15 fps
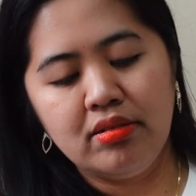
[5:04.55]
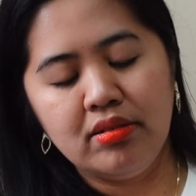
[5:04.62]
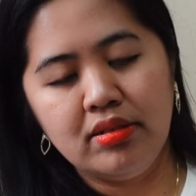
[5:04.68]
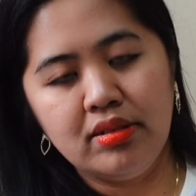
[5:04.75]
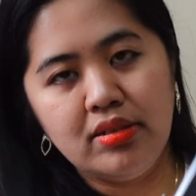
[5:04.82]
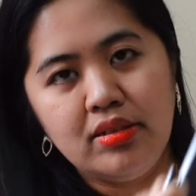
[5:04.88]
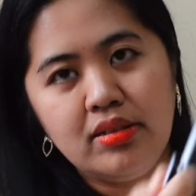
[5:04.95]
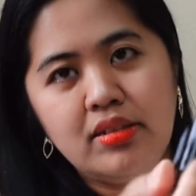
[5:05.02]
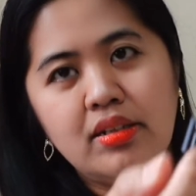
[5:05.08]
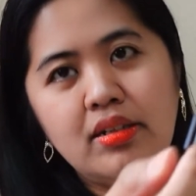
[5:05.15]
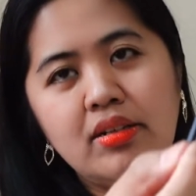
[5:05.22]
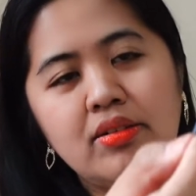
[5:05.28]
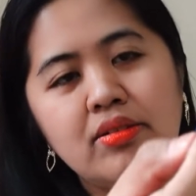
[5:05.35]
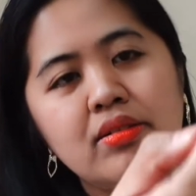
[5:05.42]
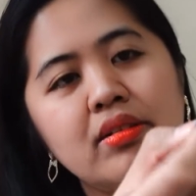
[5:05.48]
So
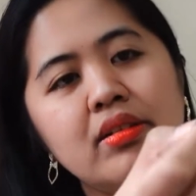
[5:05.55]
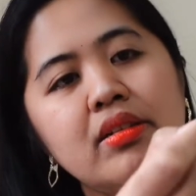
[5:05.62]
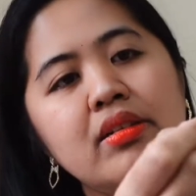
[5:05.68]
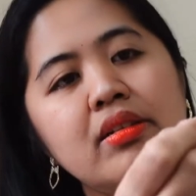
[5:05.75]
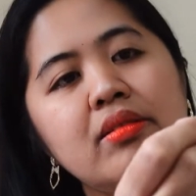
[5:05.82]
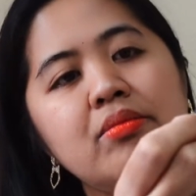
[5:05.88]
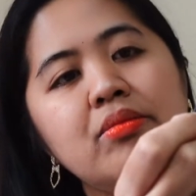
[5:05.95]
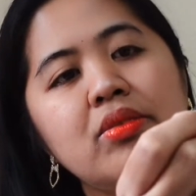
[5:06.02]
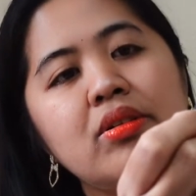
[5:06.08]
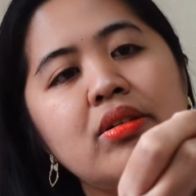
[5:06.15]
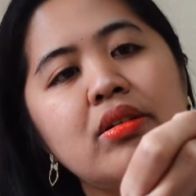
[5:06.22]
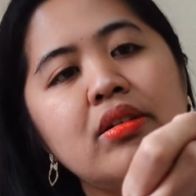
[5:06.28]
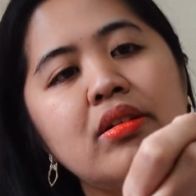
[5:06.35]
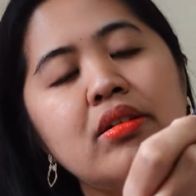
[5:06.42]
check out a little more.